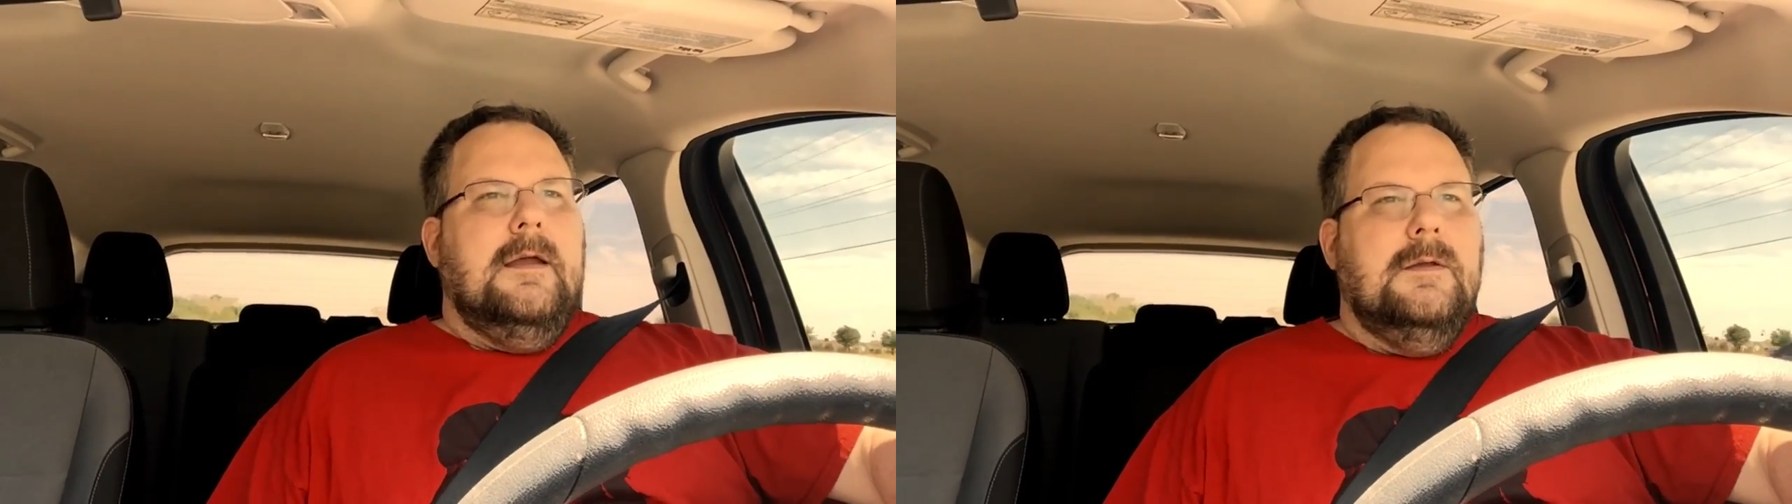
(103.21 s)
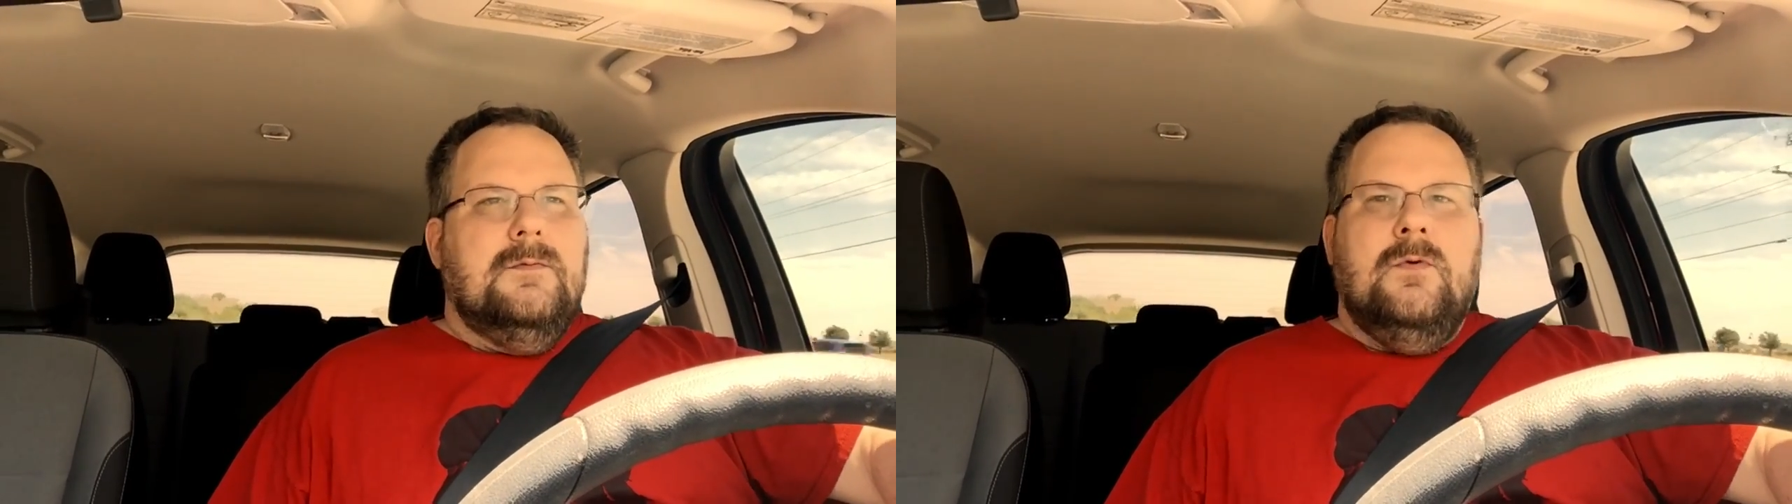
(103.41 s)

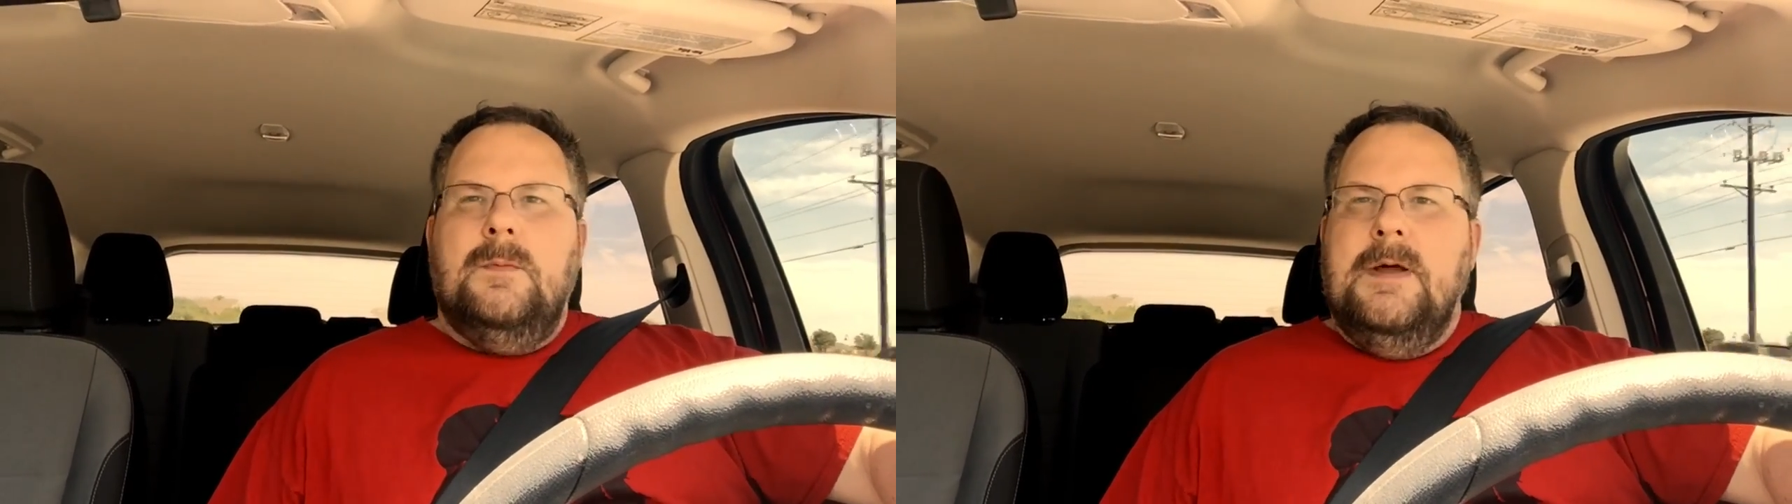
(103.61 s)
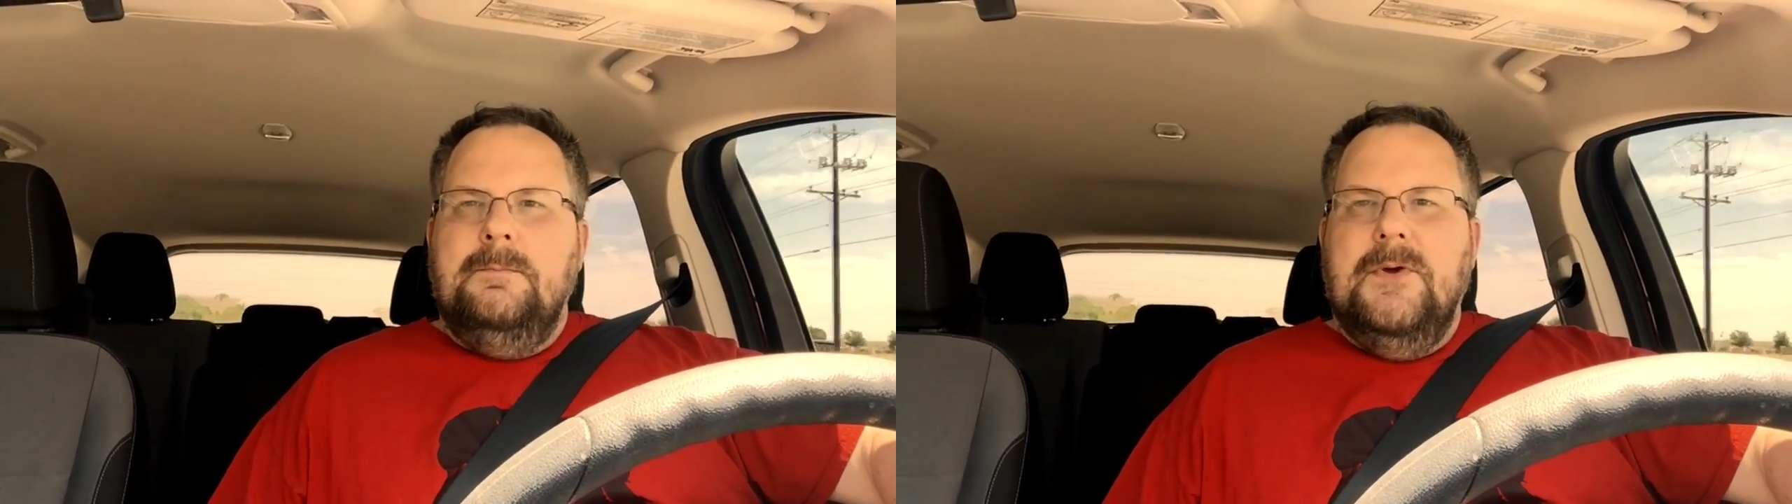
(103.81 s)
it's one
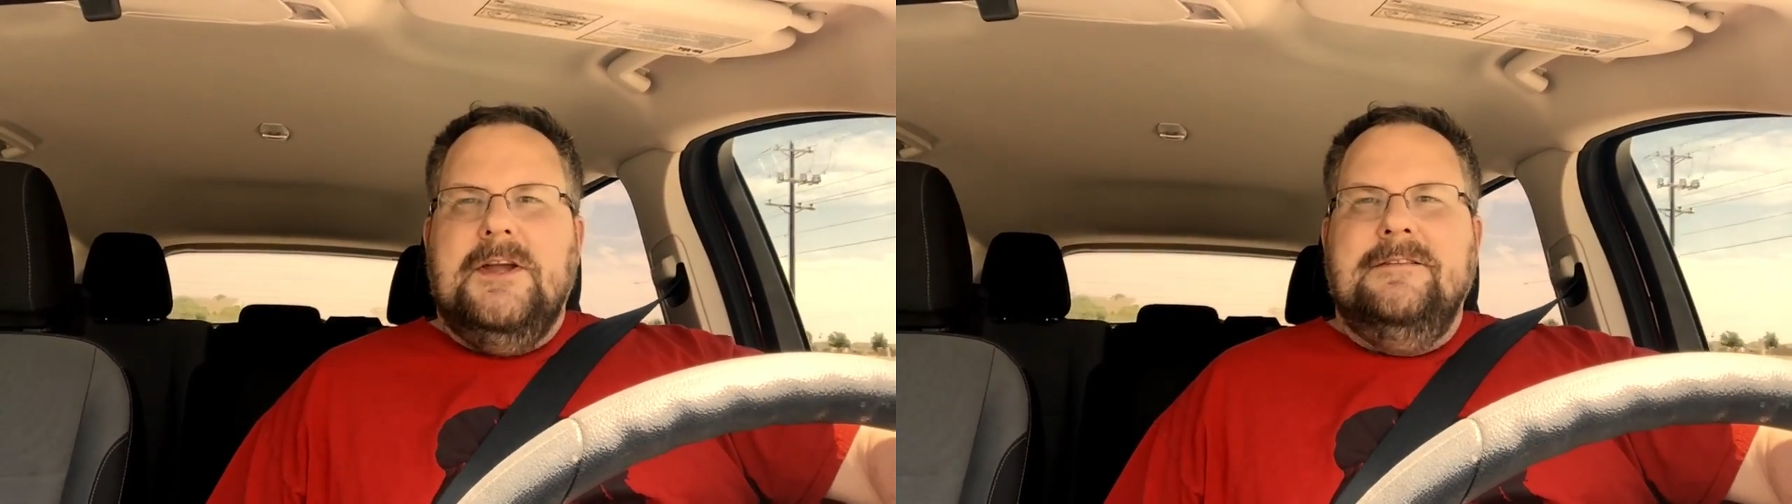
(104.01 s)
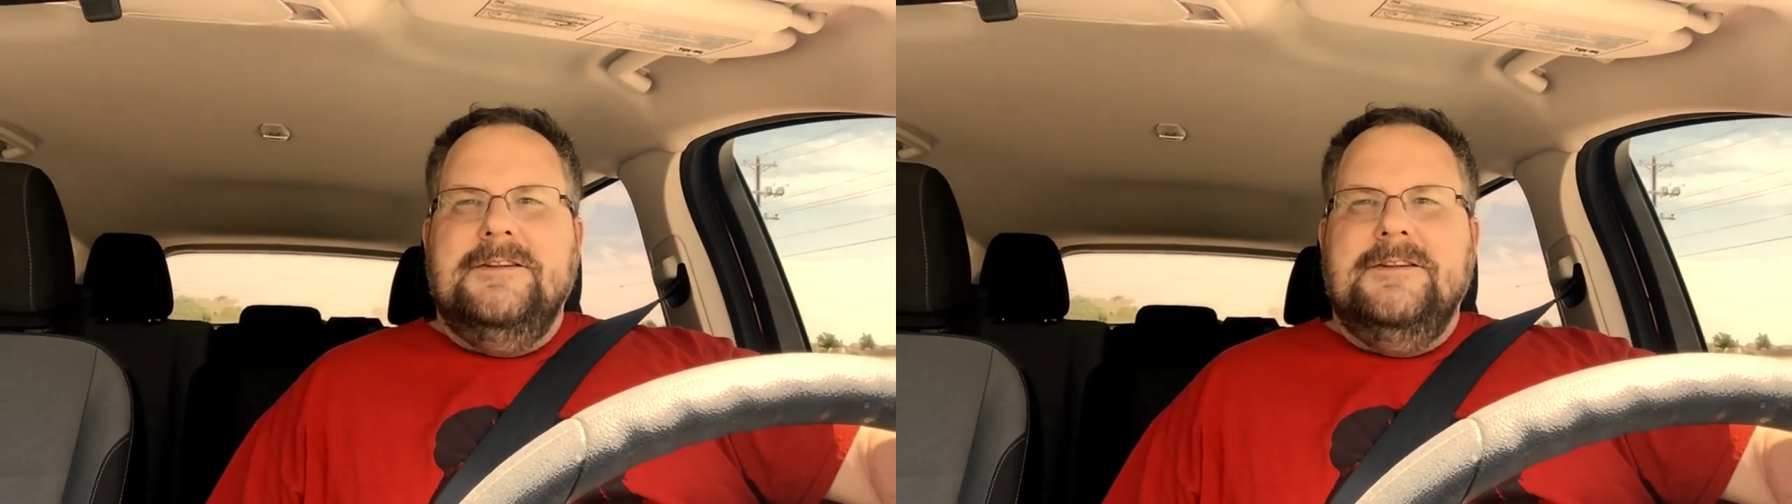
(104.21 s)
of my bucket